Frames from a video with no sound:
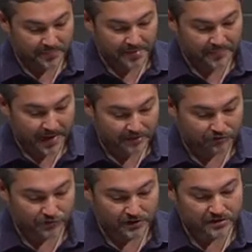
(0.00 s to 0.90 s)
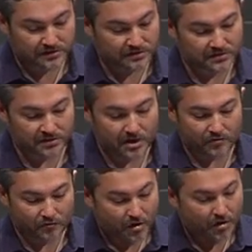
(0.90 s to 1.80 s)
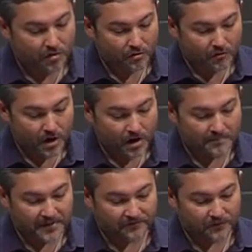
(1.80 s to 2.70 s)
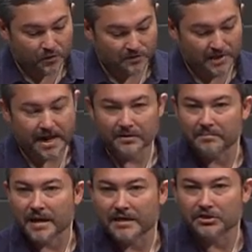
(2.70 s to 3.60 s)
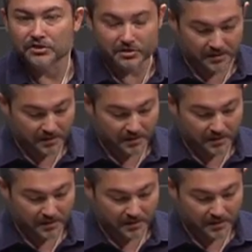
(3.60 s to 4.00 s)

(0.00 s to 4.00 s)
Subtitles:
impacts risks, pitfalls, and how to manage